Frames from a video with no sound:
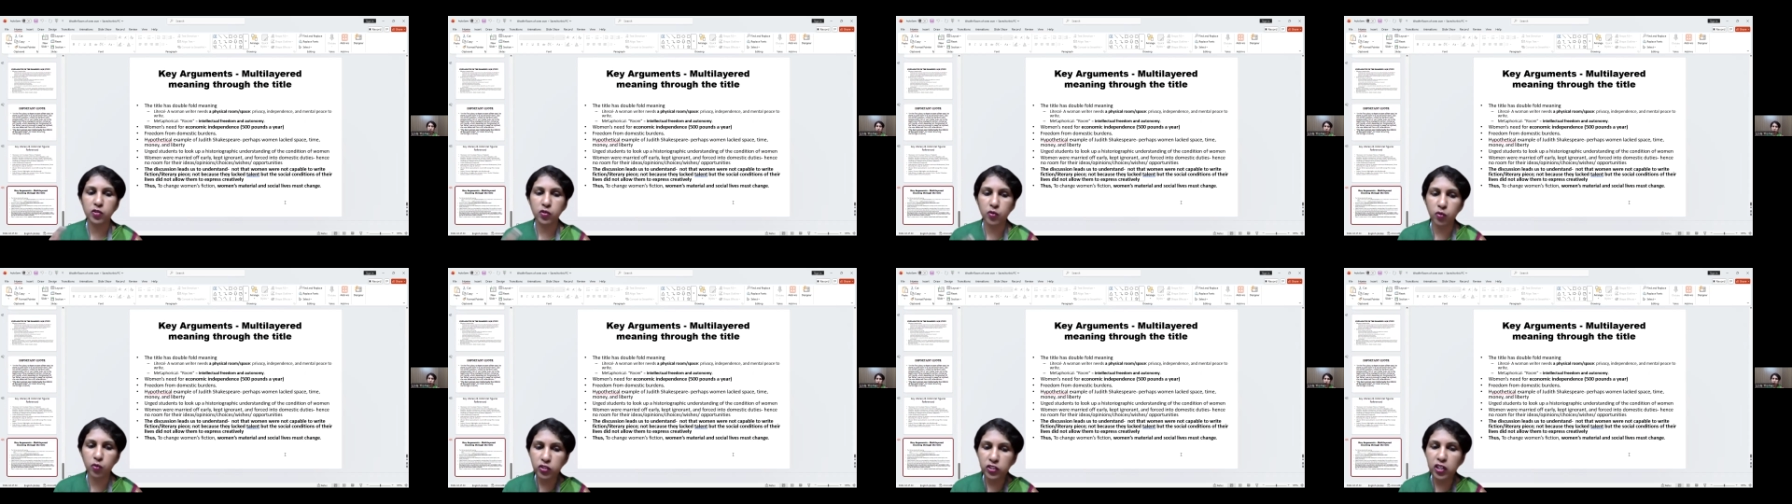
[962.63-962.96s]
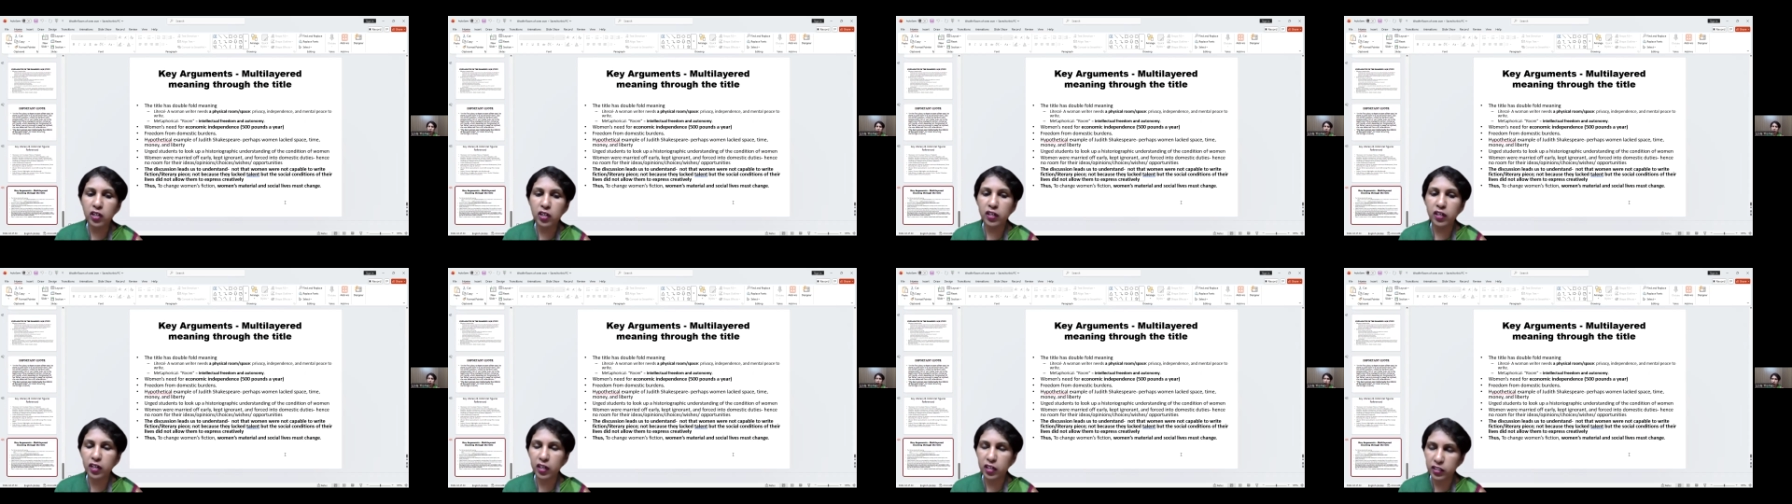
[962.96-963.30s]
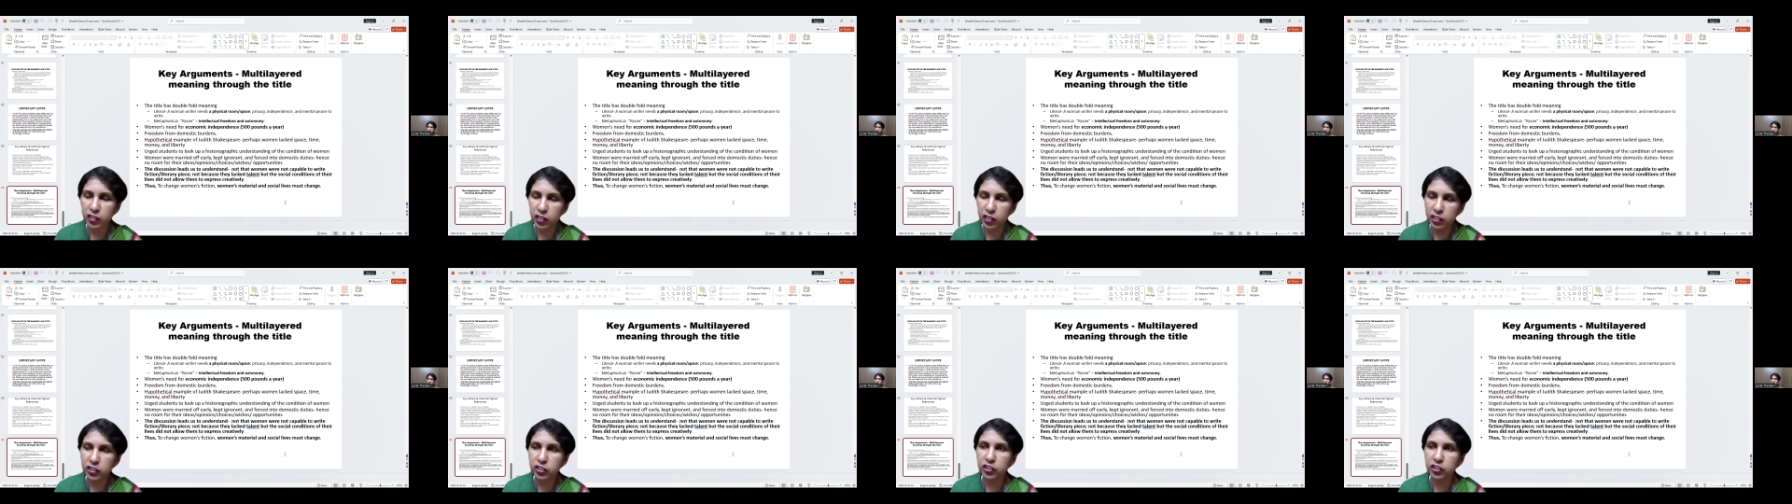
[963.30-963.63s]
social
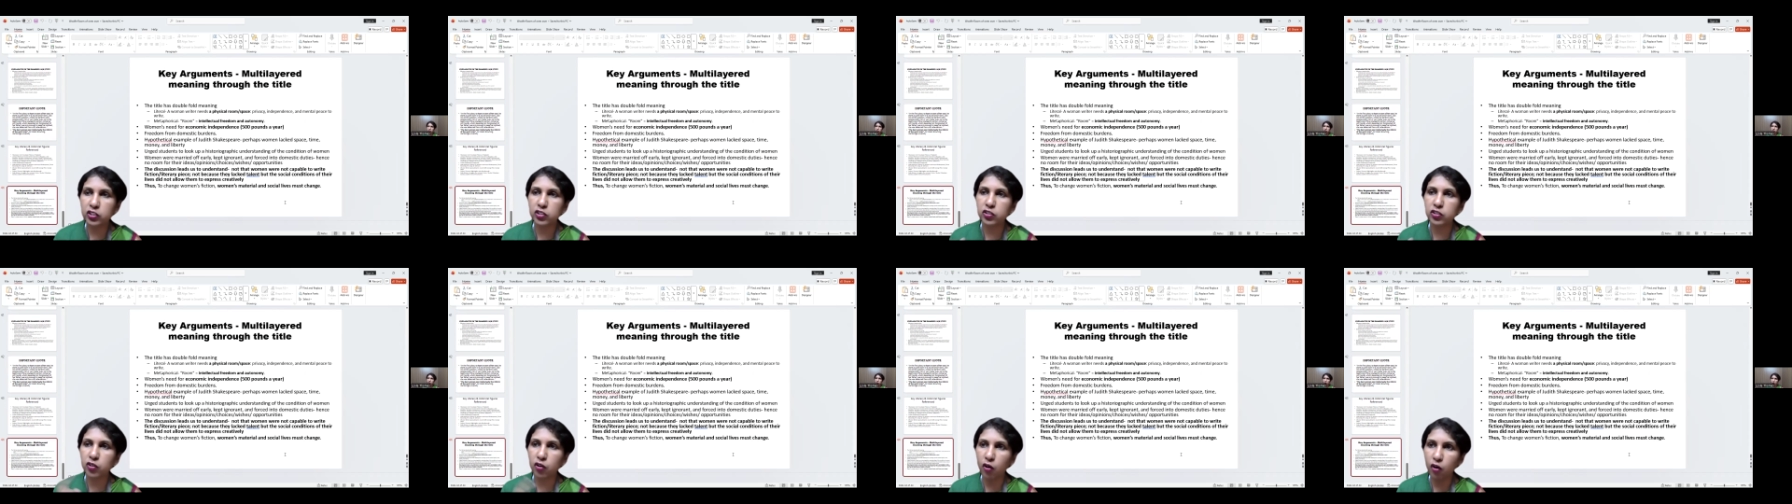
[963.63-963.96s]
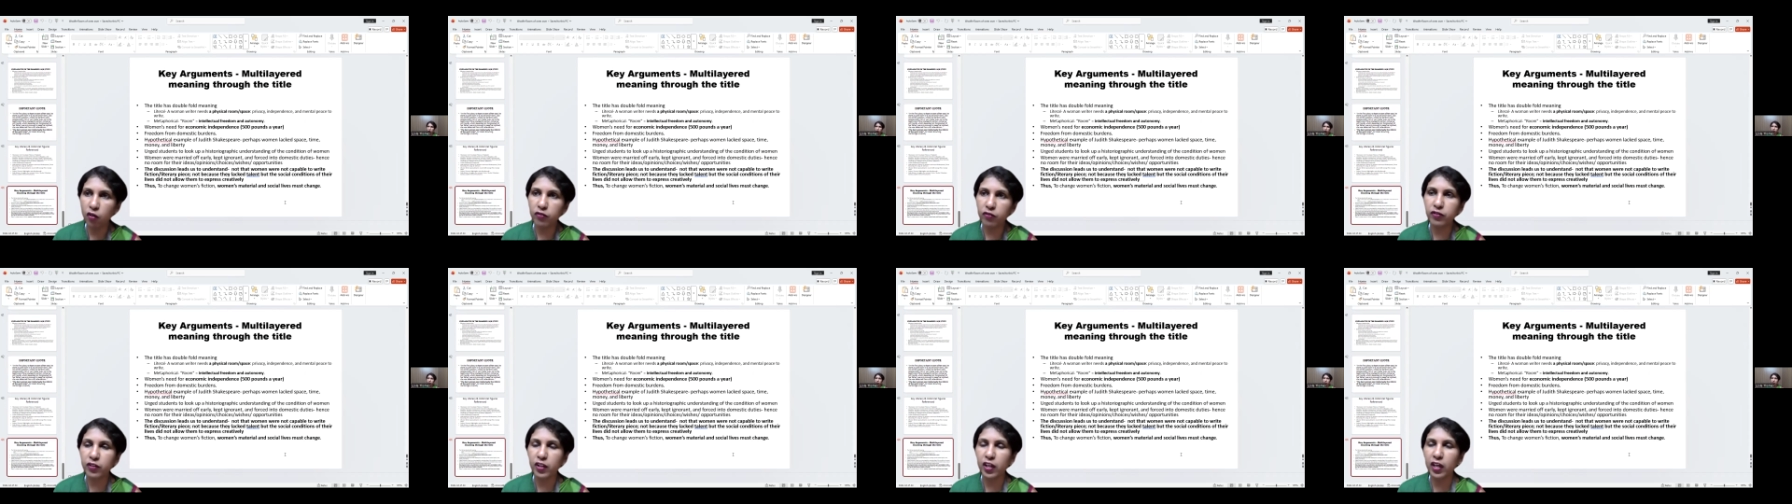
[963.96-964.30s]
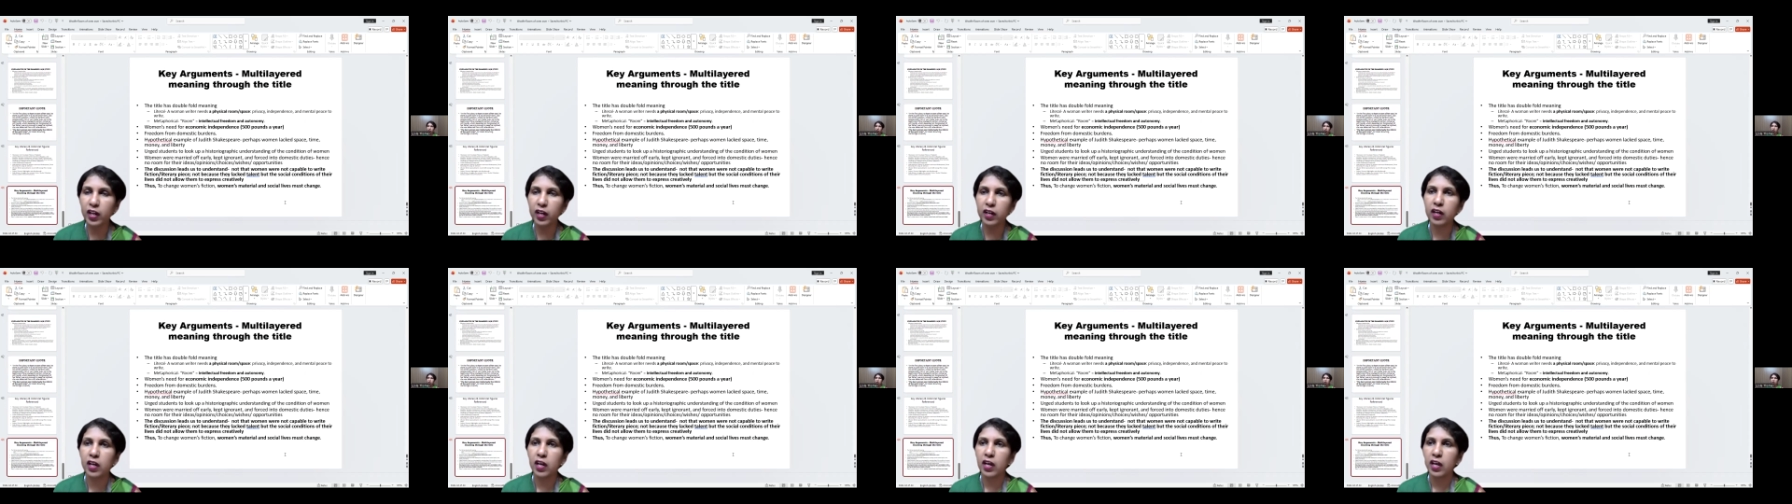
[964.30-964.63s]
conditions of
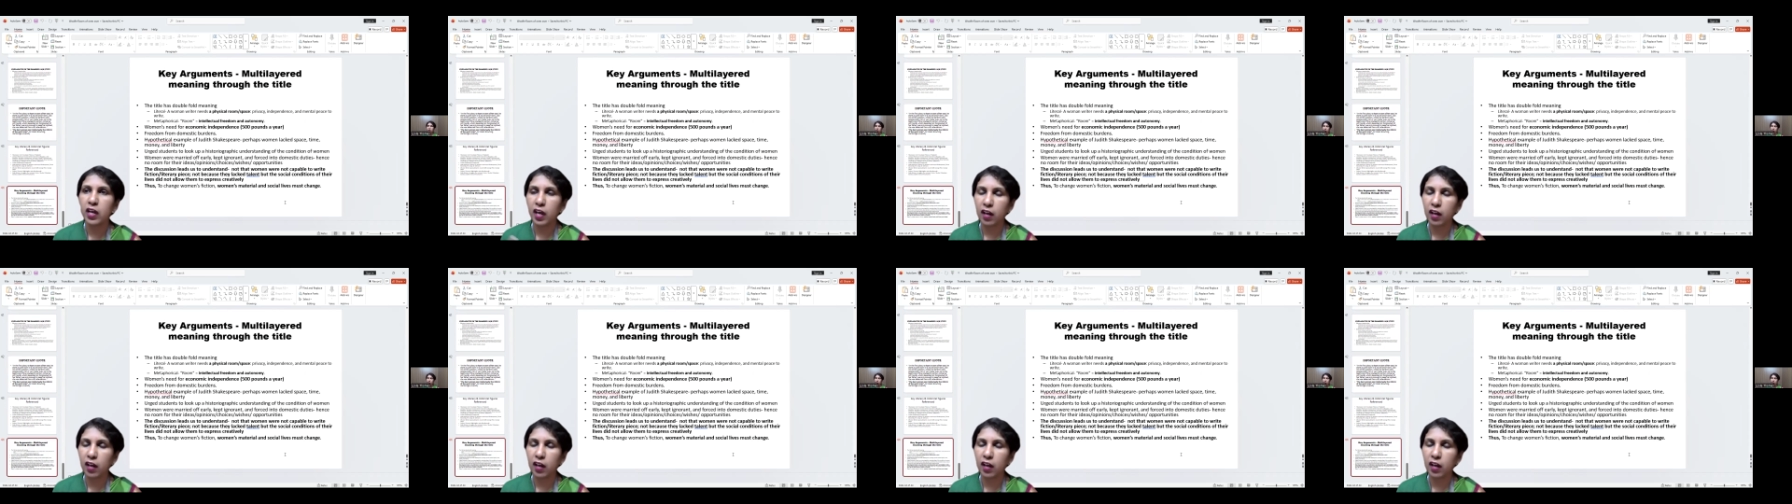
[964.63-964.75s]
their